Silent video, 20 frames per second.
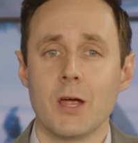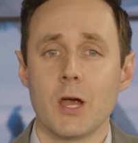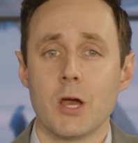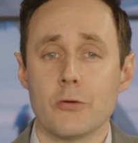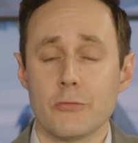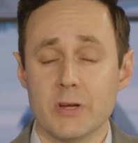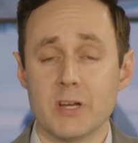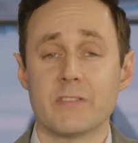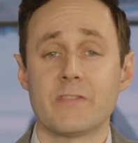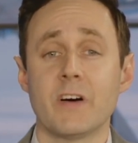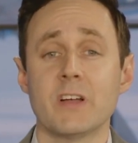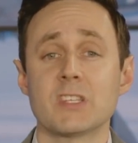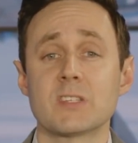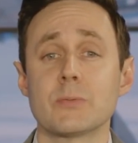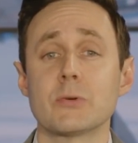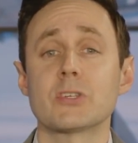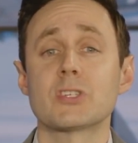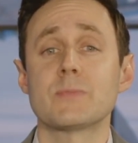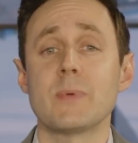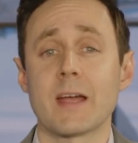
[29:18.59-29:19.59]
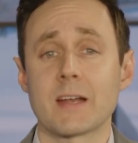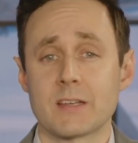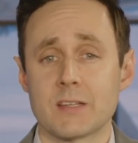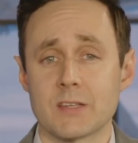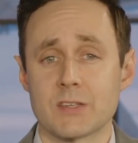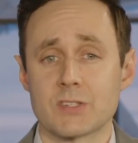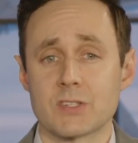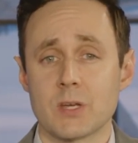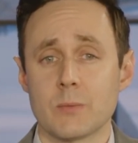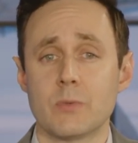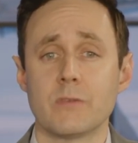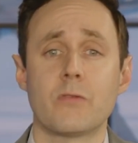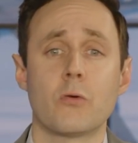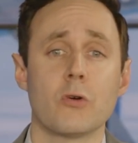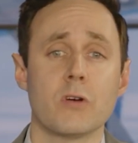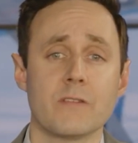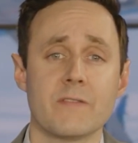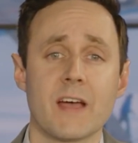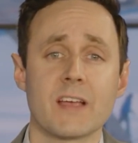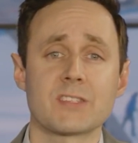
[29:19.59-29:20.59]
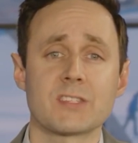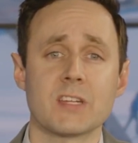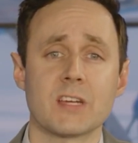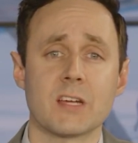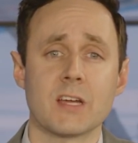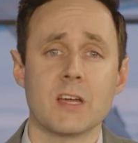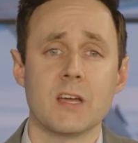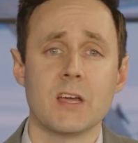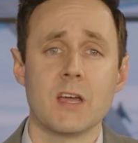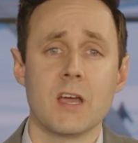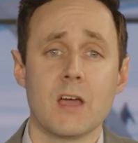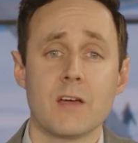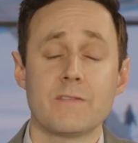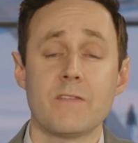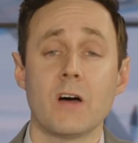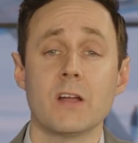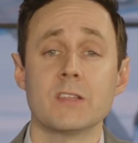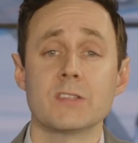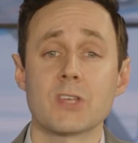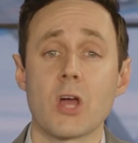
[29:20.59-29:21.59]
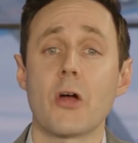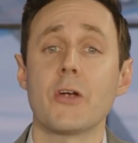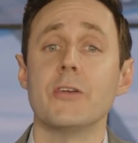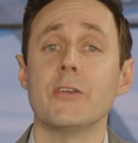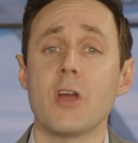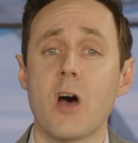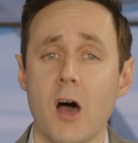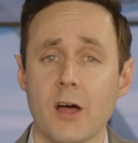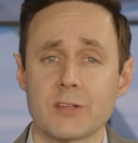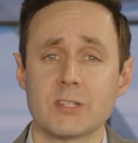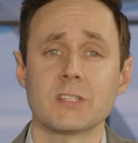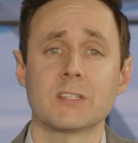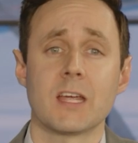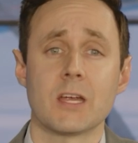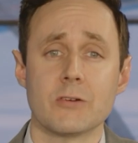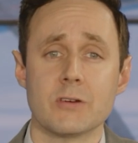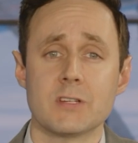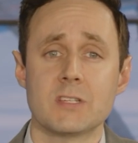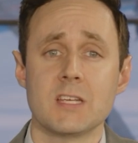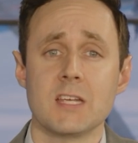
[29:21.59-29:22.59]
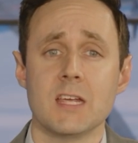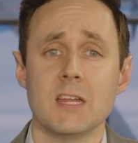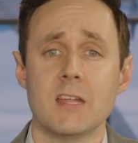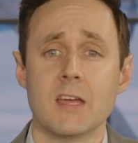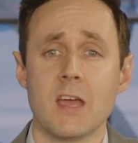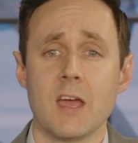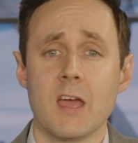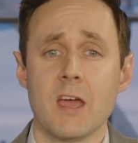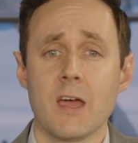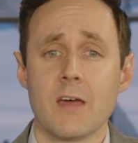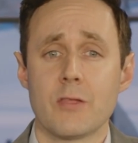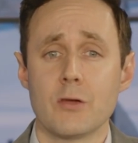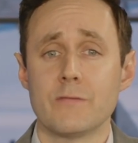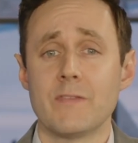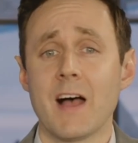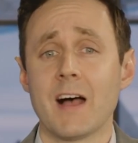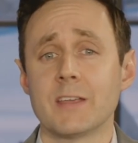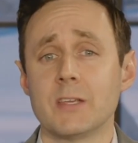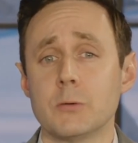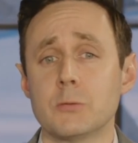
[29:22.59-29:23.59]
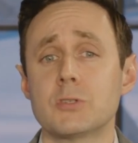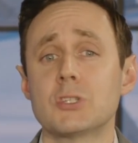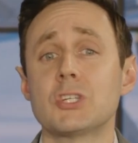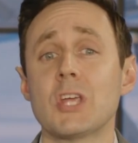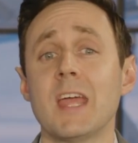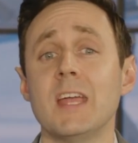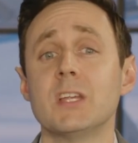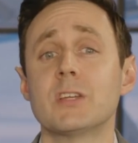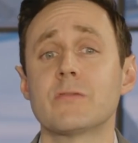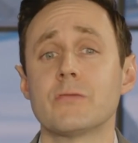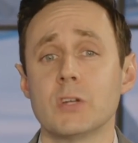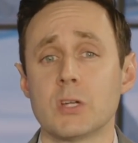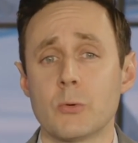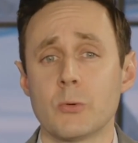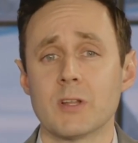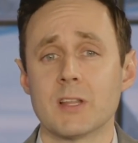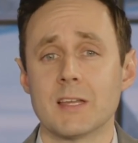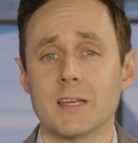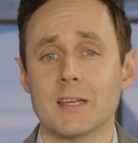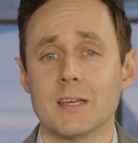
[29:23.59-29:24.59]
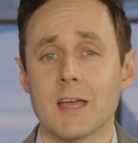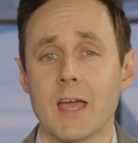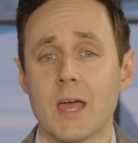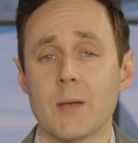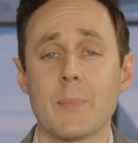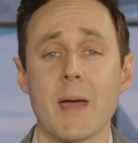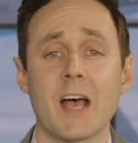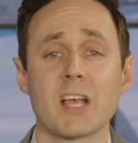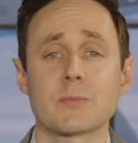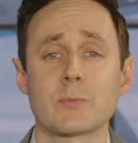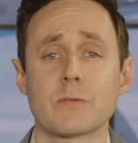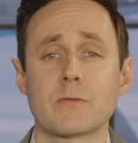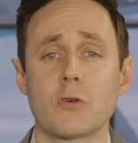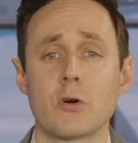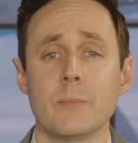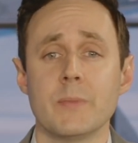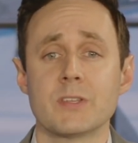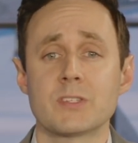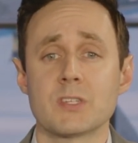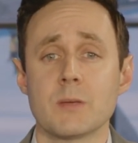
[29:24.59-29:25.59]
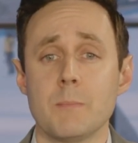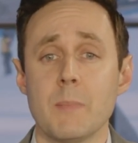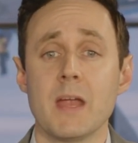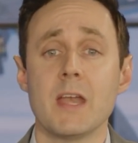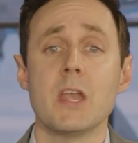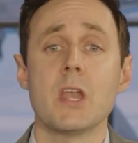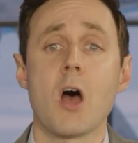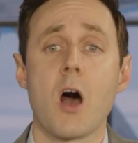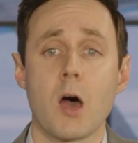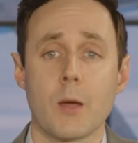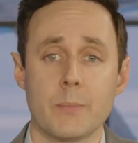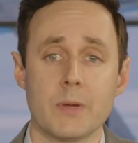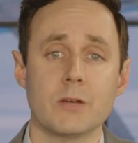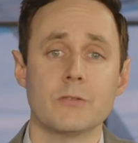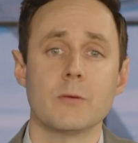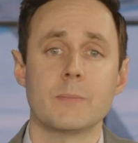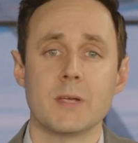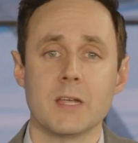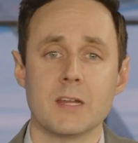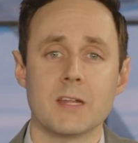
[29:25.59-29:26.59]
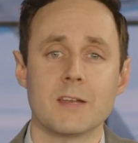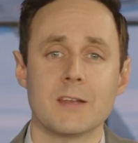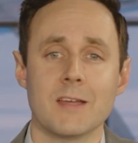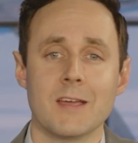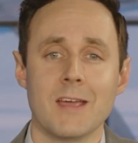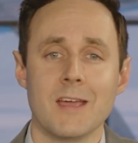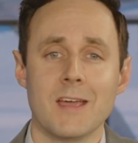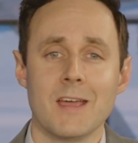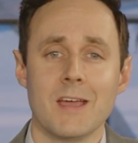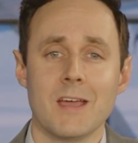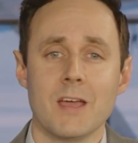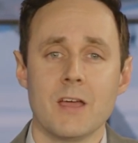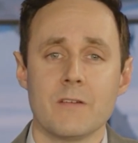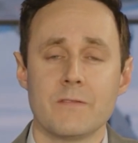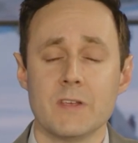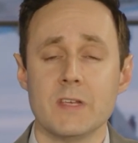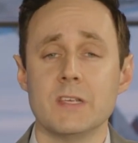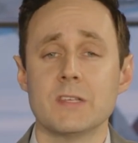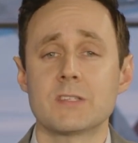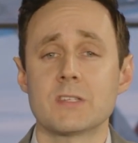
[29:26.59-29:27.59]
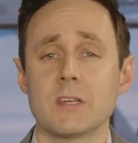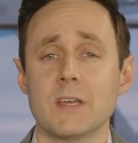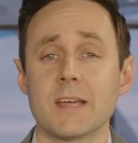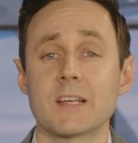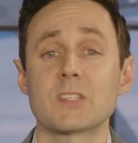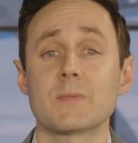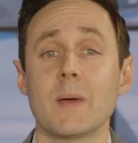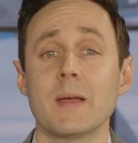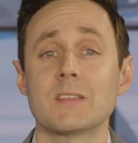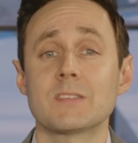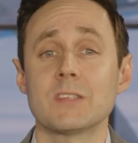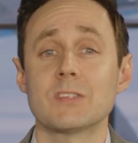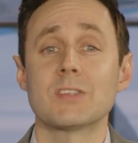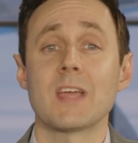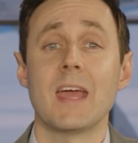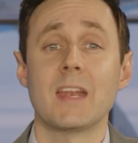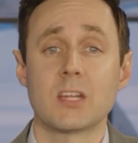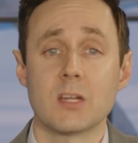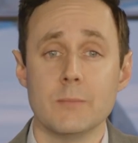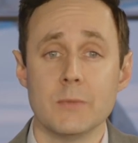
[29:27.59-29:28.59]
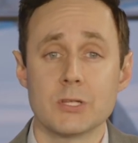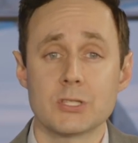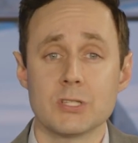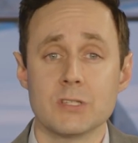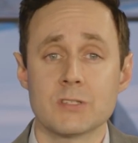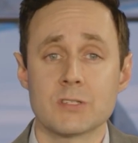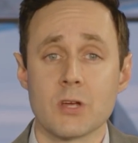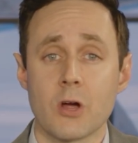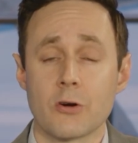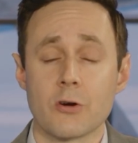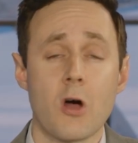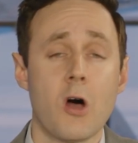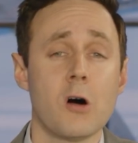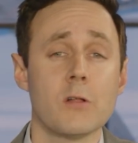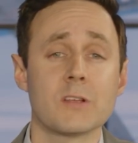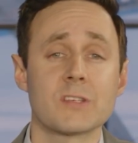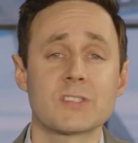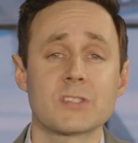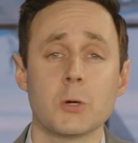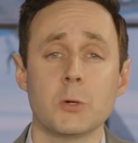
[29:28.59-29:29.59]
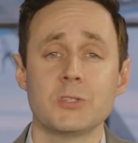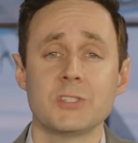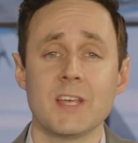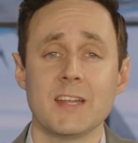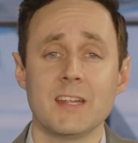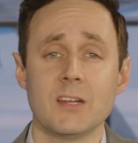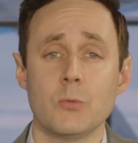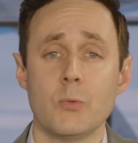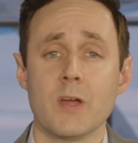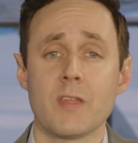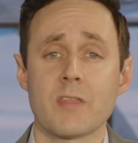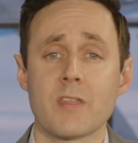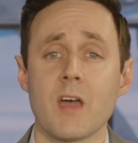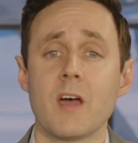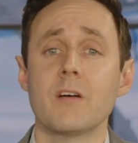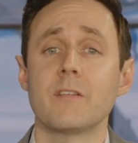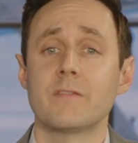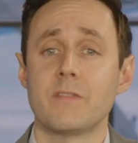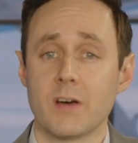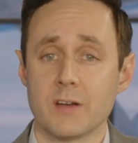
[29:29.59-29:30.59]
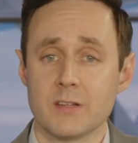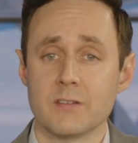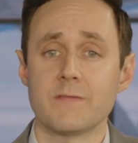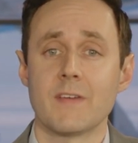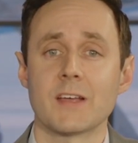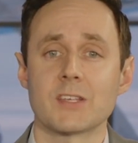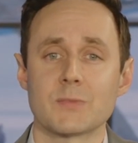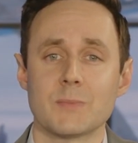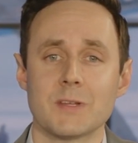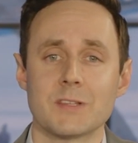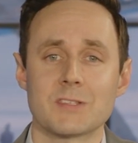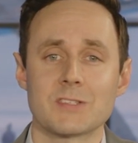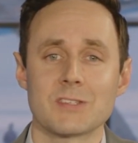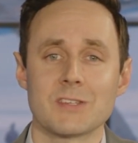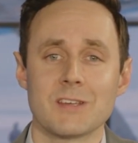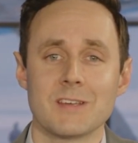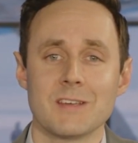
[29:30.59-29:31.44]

Read a fund's prospectus before investing. Funds are not guaranteed. Their values change frequently, and past performance may not be repeated. Fees, expenses, and commissions are all associated with fund investments.